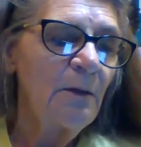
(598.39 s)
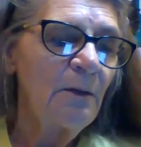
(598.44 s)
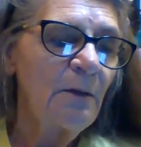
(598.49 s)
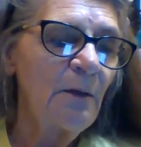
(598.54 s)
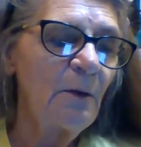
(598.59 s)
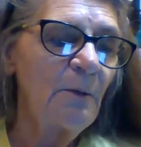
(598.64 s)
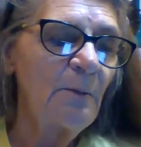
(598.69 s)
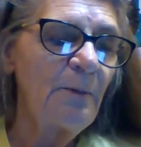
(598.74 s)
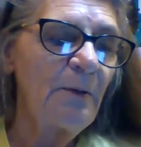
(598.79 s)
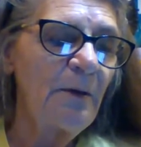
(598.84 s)

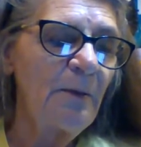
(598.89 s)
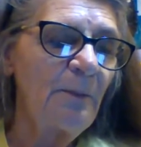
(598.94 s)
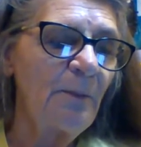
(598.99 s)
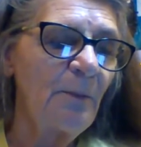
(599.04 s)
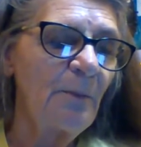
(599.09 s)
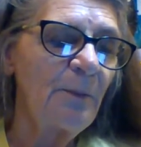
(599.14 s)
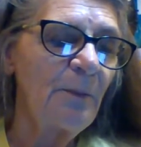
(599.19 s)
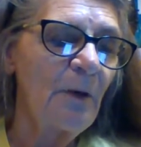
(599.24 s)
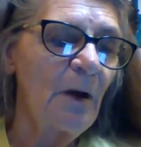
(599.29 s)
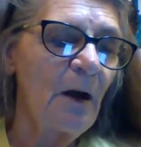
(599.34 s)
though
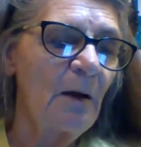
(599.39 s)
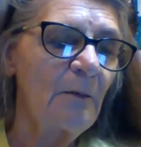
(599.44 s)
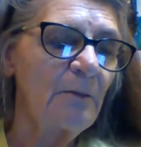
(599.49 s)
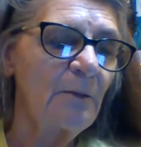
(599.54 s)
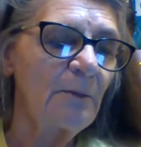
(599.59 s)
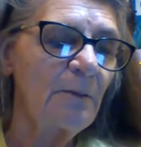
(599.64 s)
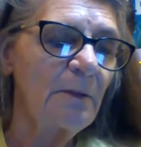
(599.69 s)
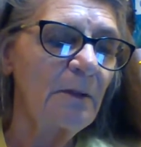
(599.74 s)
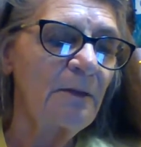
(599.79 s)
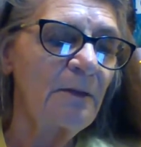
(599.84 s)
people
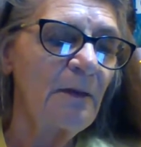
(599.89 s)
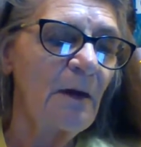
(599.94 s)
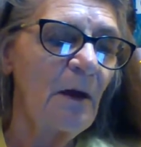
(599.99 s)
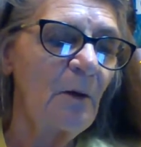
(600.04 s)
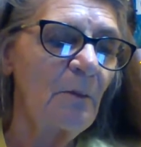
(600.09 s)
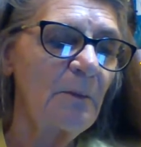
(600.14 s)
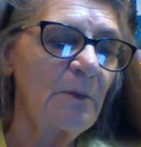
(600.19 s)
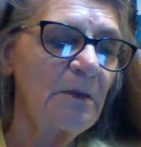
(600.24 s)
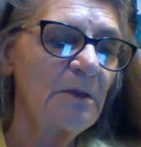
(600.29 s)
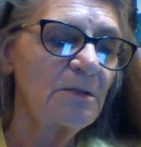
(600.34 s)
probably
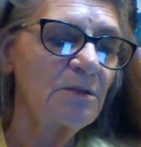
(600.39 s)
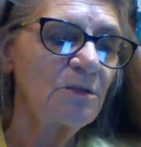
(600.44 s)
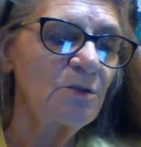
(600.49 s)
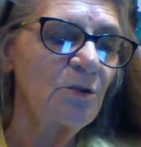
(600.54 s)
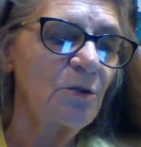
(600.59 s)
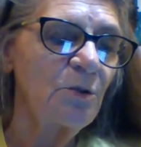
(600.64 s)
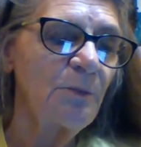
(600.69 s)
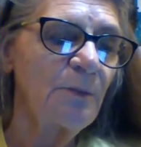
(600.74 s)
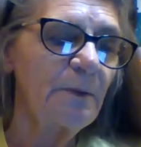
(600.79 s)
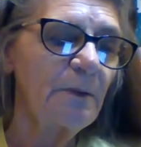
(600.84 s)
thought me a
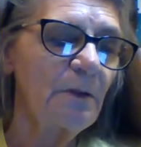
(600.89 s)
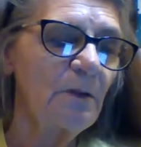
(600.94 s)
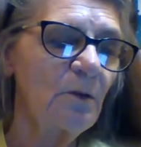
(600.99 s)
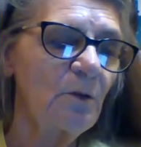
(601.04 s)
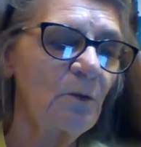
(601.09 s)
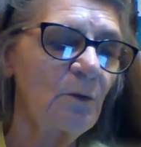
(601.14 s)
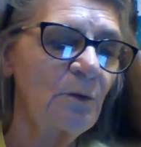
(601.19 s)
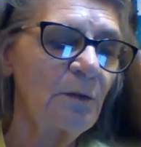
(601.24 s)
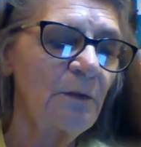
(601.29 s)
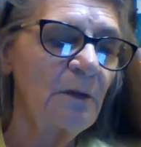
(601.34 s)
stupid
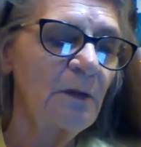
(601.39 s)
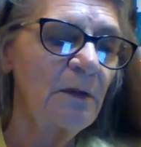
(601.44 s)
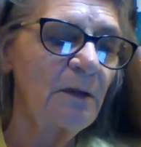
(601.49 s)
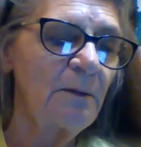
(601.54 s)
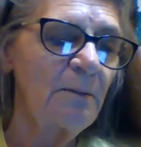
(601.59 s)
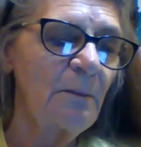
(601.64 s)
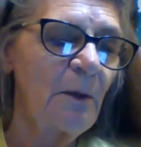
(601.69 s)
little thing